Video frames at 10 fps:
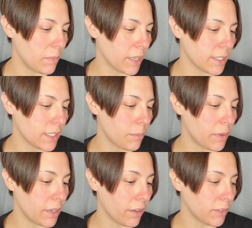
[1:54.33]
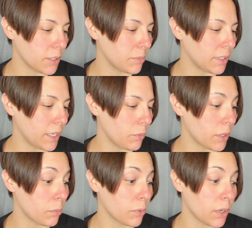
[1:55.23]
mixed up enough to play
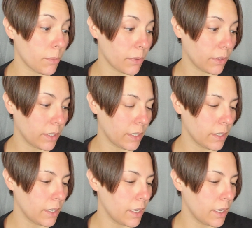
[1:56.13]
with properly,